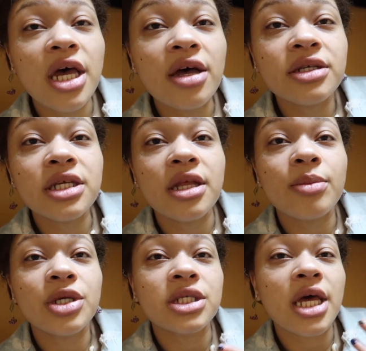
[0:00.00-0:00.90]
house and
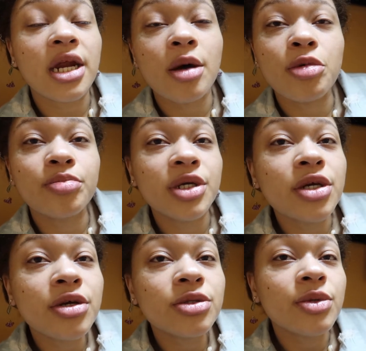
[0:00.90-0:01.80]
then we just had a couple
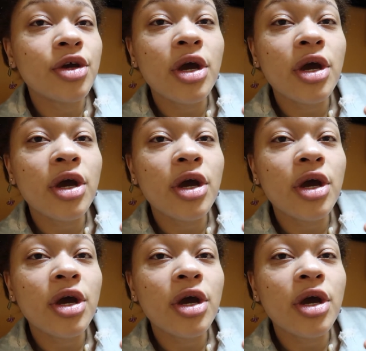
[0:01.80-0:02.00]
beers with